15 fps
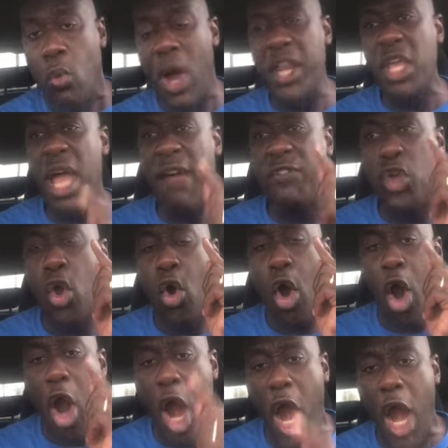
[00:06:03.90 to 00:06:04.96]
whatever you
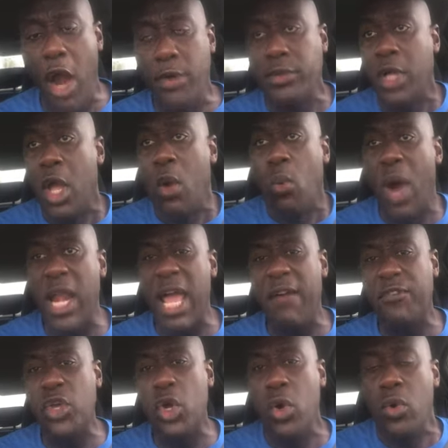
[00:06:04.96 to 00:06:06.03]
heard,
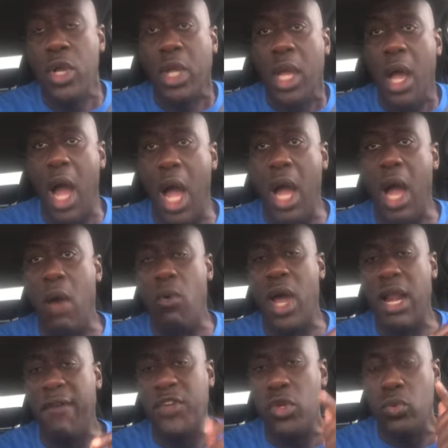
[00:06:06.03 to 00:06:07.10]
whatever you
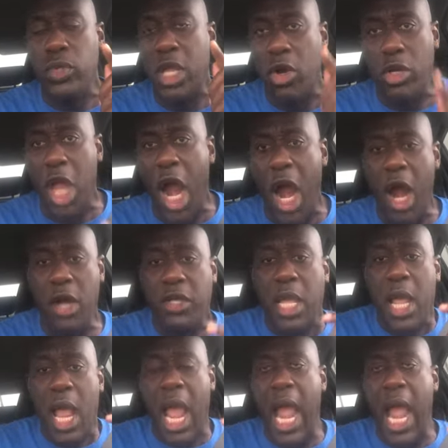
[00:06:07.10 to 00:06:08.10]
learned